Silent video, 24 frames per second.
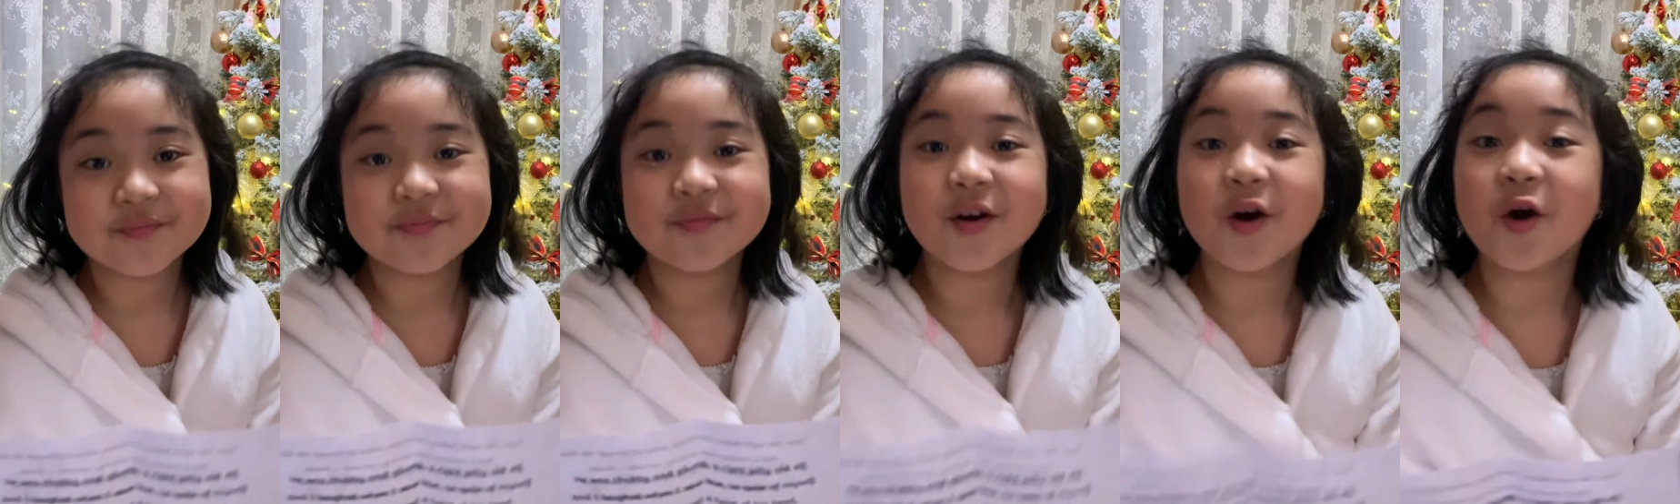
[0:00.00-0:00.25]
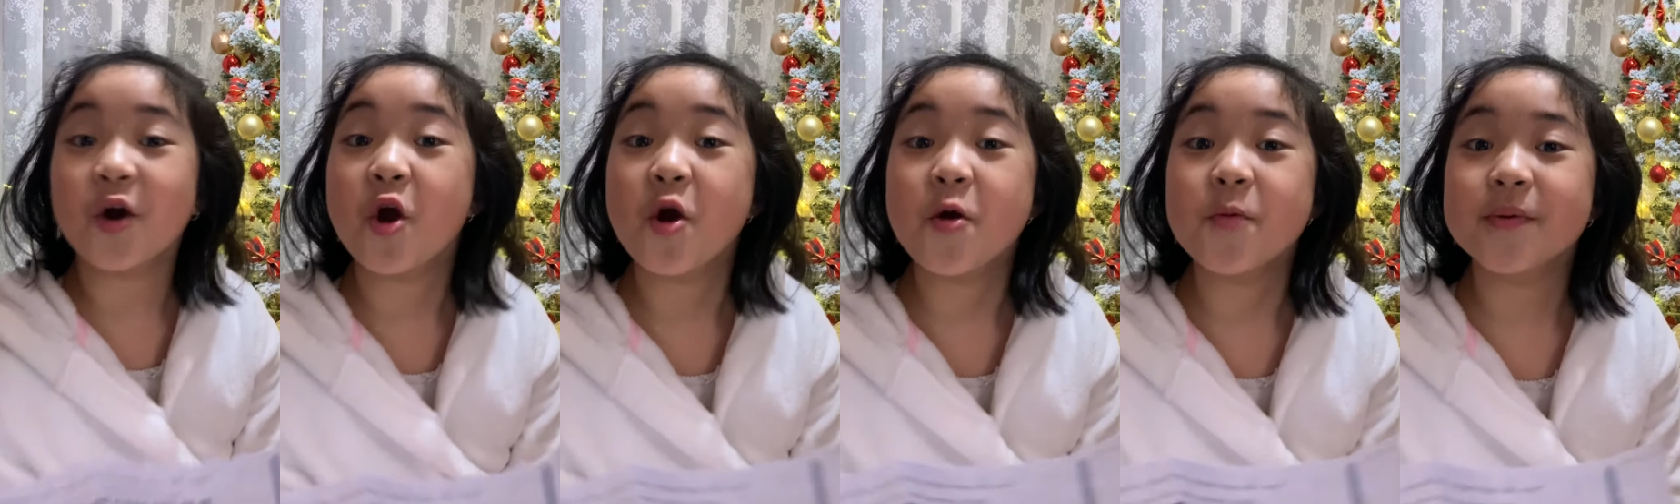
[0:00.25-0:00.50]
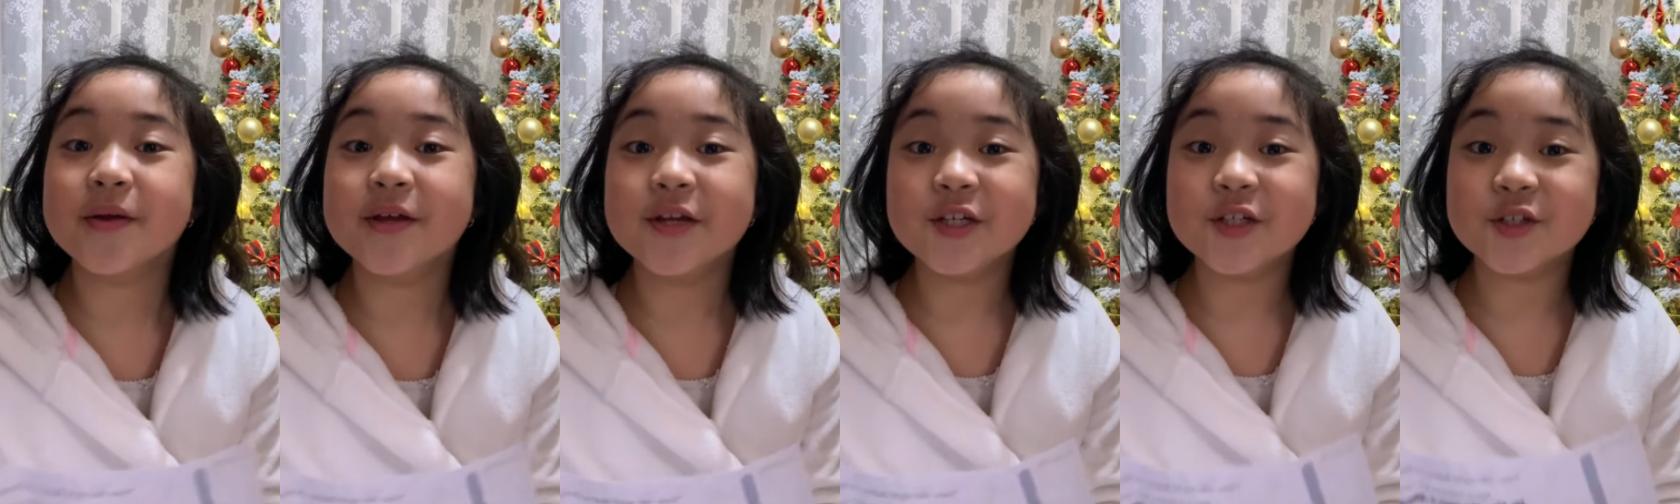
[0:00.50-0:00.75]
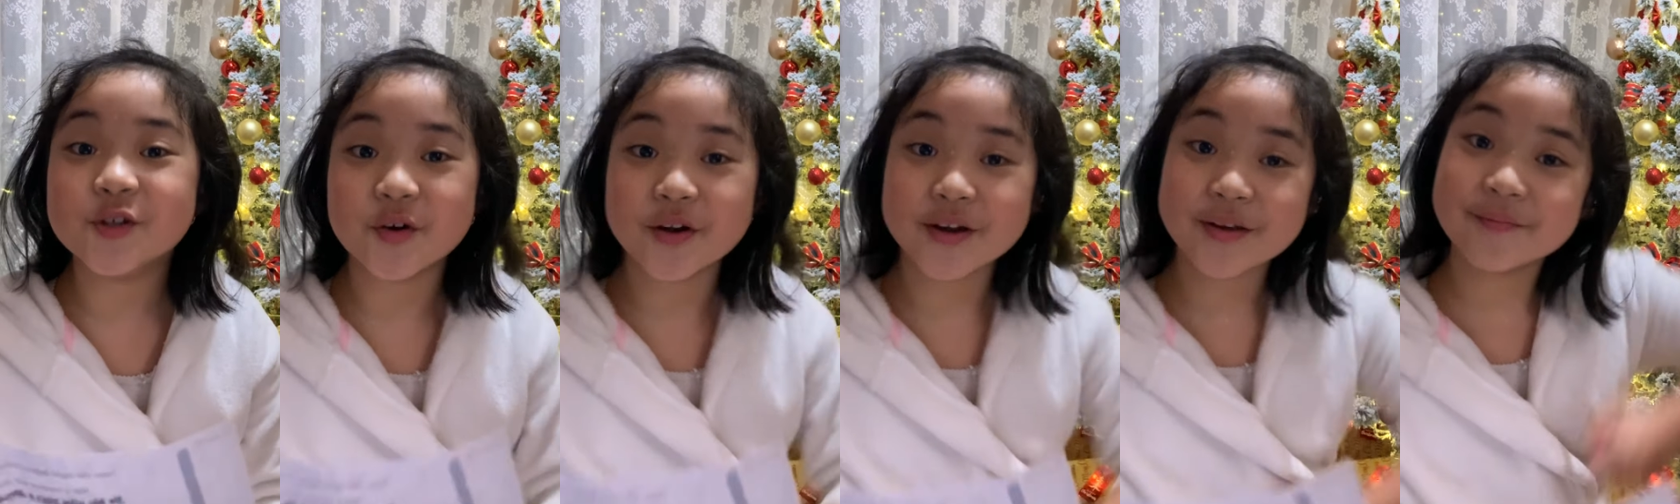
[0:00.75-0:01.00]
I hope you
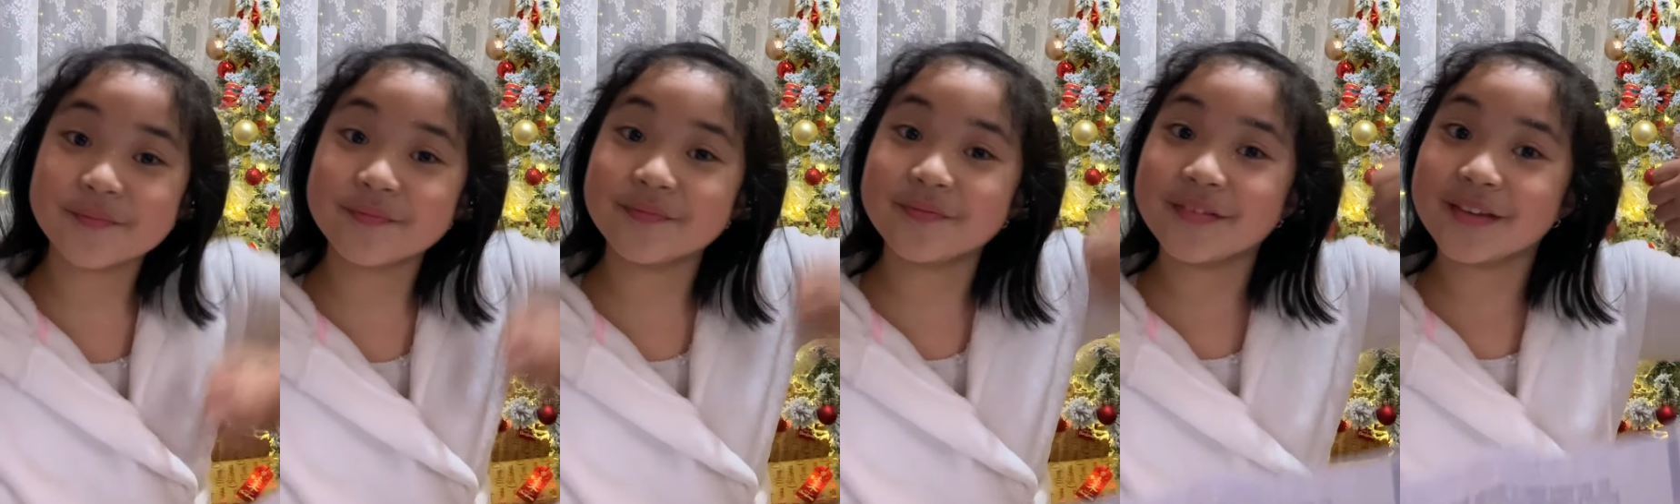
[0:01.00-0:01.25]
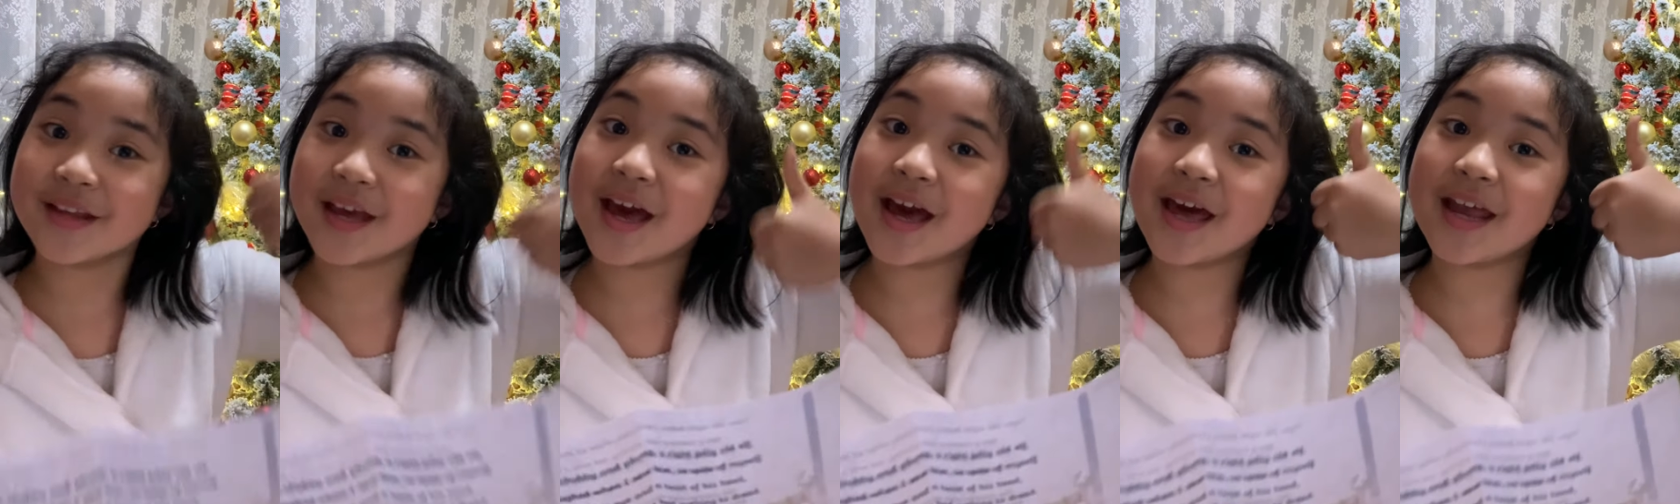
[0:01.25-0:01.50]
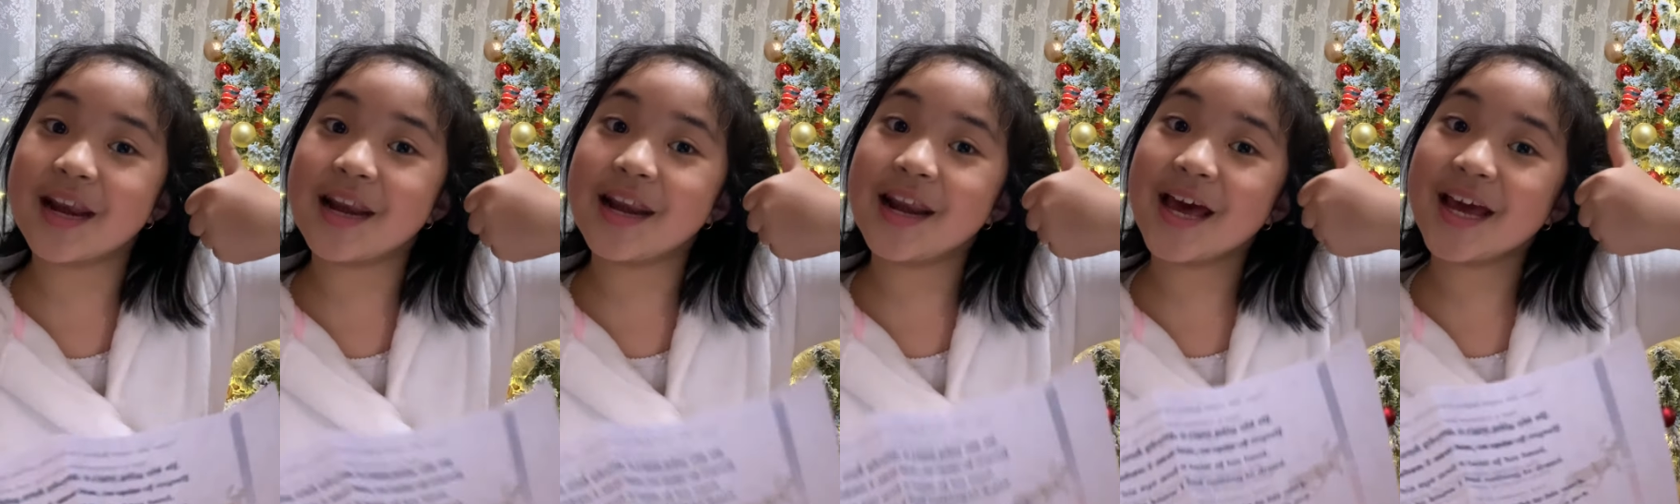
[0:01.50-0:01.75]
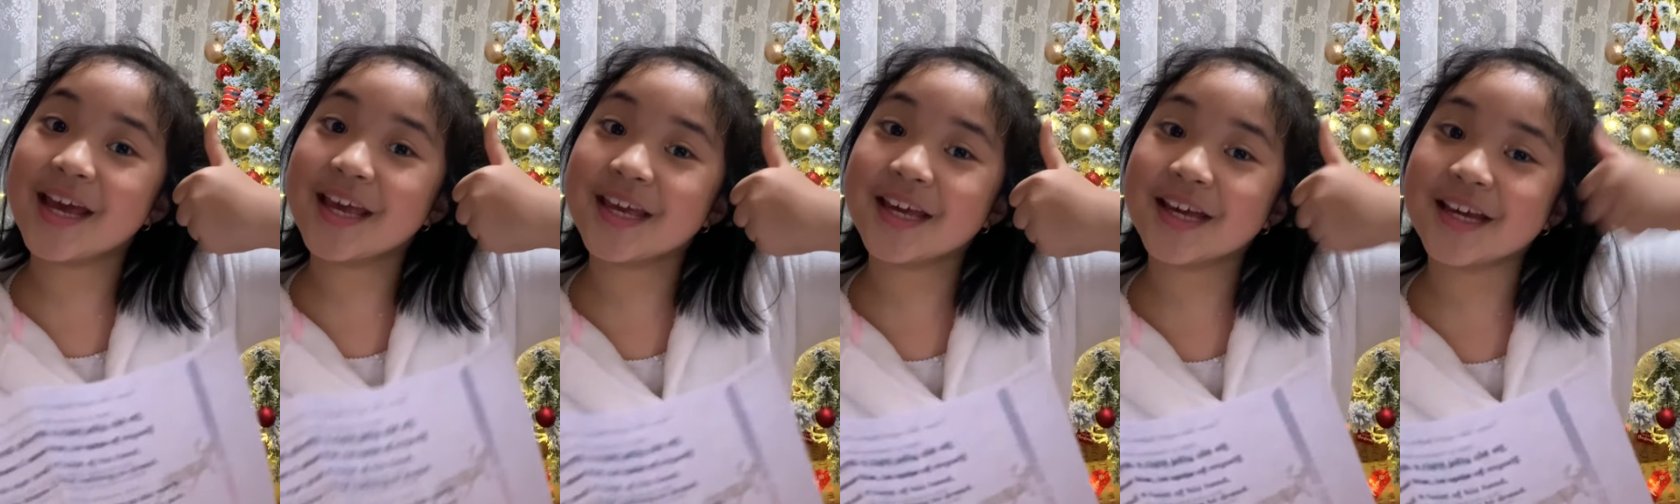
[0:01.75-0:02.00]
enjoy and
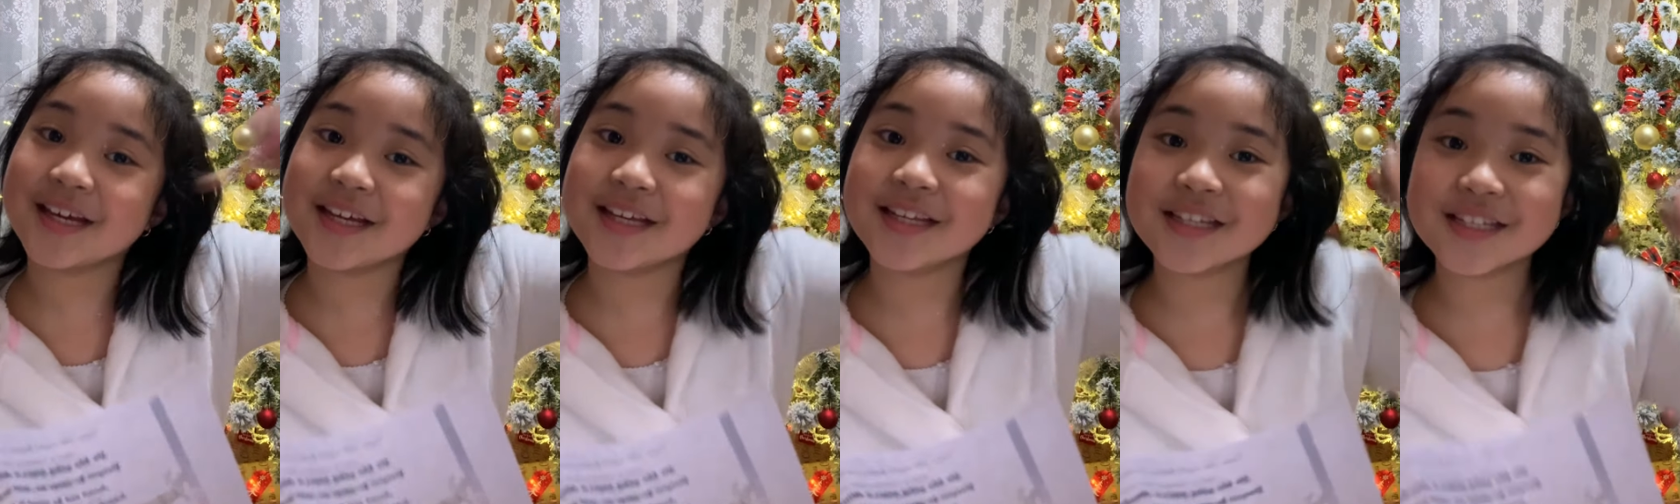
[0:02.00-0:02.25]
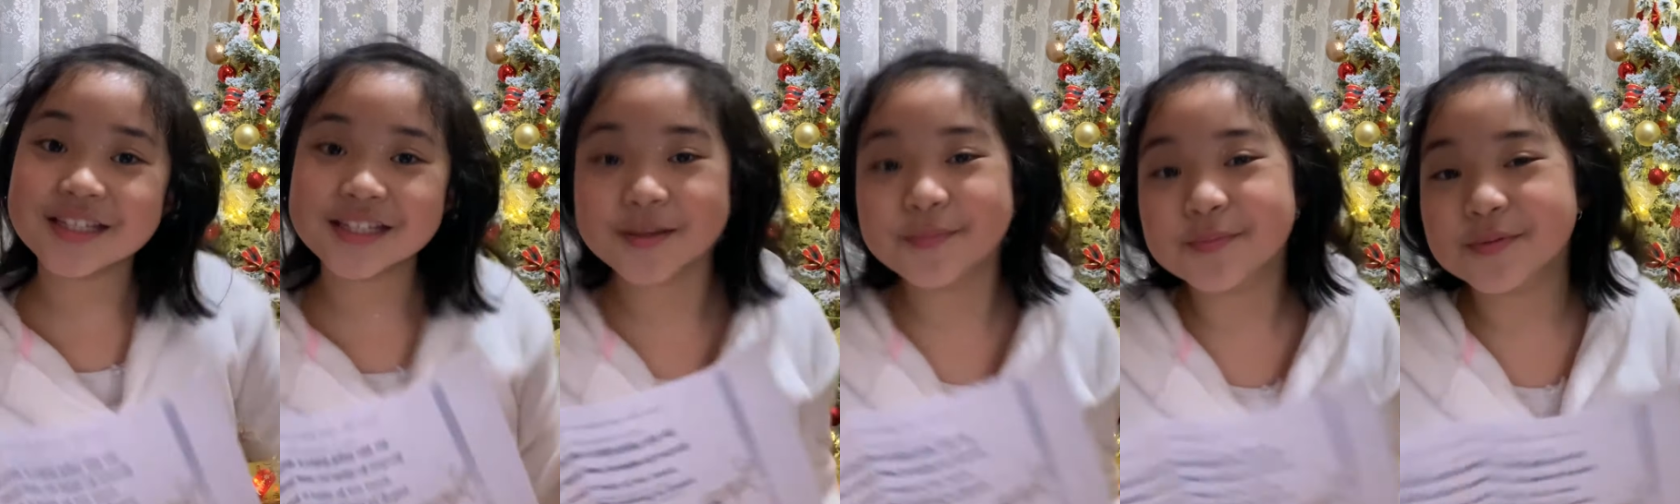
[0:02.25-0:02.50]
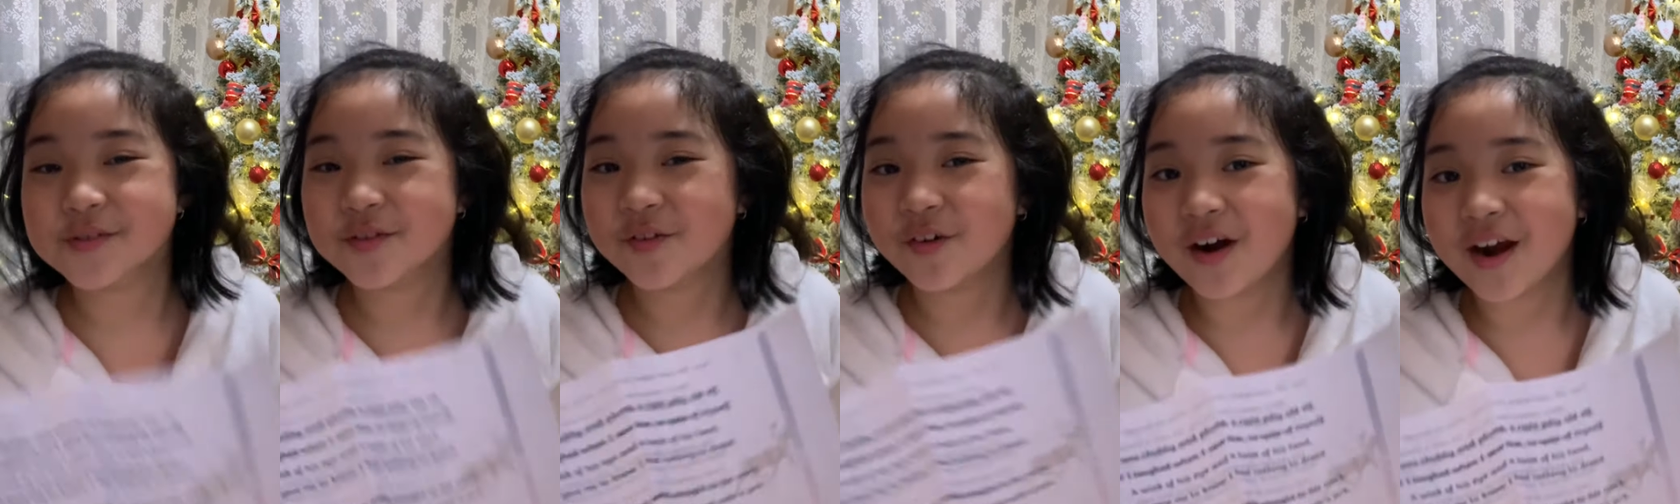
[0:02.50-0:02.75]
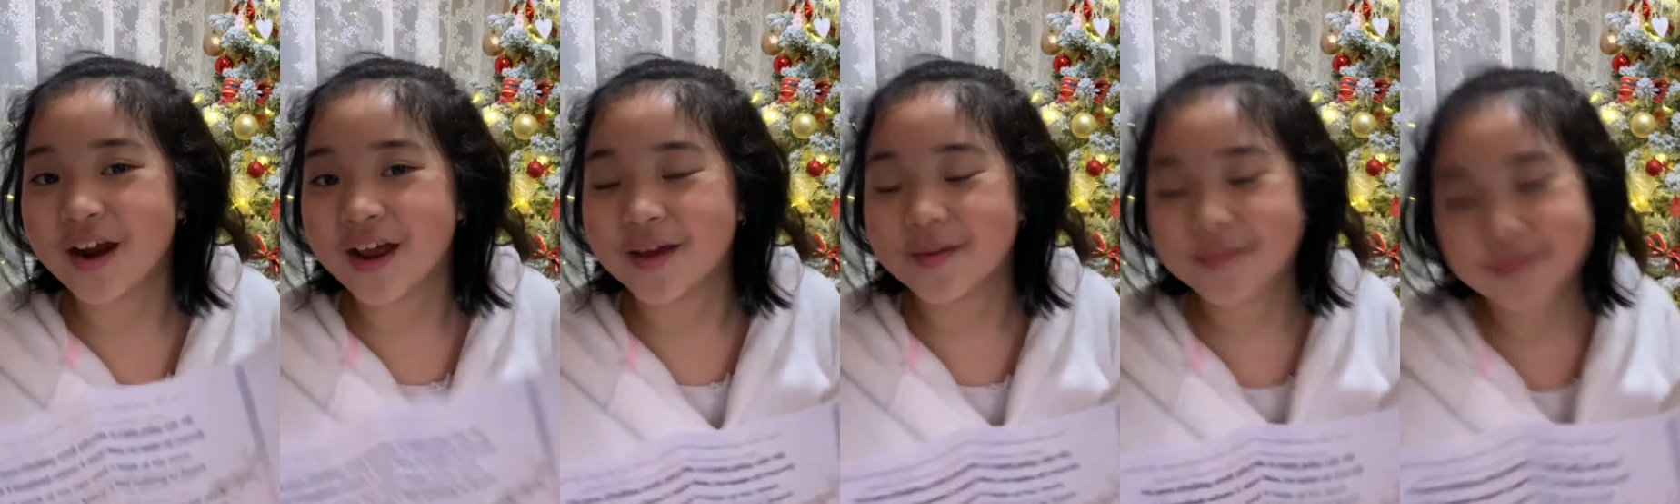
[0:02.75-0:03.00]
like,
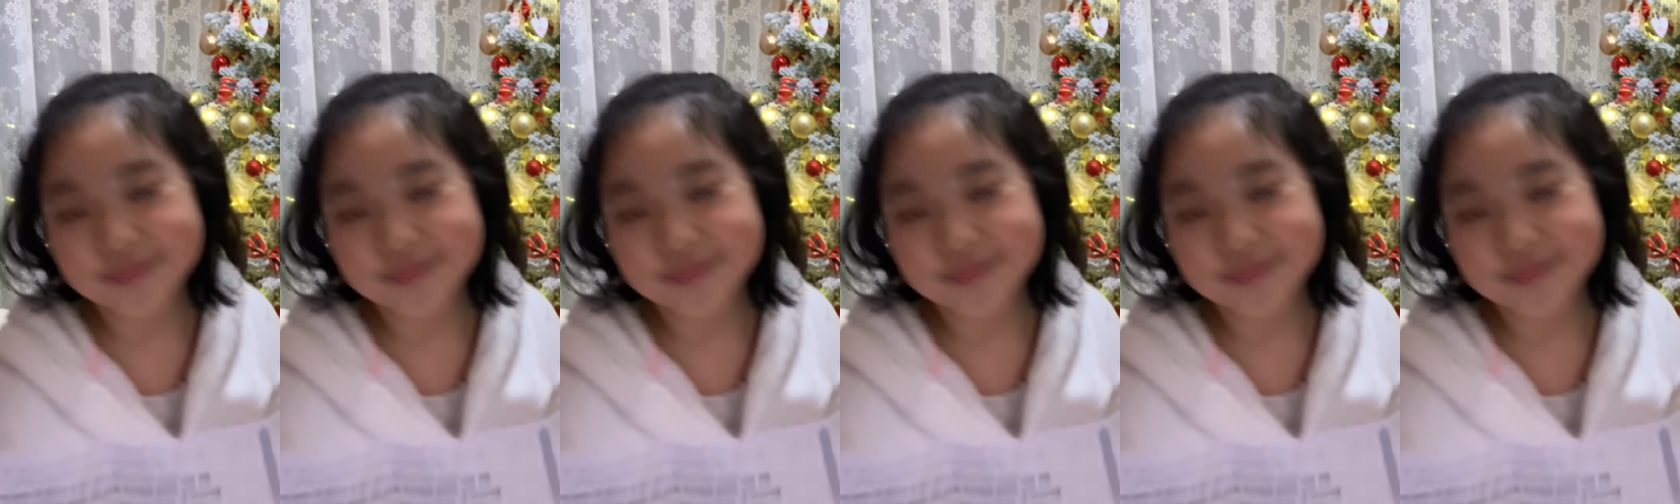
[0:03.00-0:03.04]
subscribe.